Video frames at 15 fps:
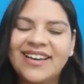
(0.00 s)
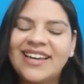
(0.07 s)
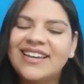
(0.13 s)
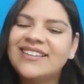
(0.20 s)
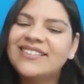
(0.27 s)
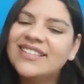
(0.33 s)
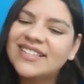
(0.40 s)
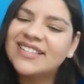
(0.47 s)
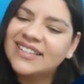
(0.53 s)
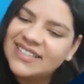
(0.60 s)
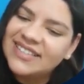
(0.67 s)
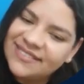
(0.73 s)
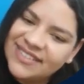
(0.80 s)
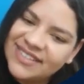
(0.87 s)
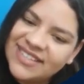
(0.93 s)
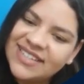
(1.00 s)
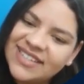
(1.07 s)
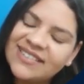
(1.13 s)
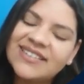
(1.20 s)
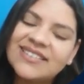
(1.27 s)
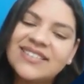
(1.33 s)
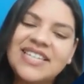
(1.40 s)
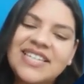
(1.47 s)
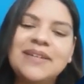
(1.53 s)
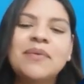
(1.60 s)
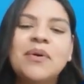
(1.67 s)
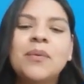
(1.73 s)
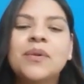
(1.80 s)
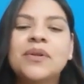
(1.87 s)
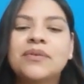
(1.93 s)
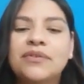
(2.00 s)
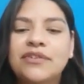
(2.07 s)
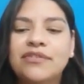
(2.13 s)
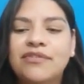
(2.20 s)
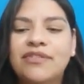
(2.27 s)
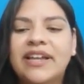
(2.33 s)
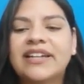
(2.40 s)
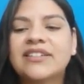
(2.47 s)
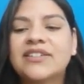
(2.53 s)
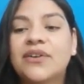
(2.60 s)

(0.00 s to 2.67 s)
In this activity, the team will reflect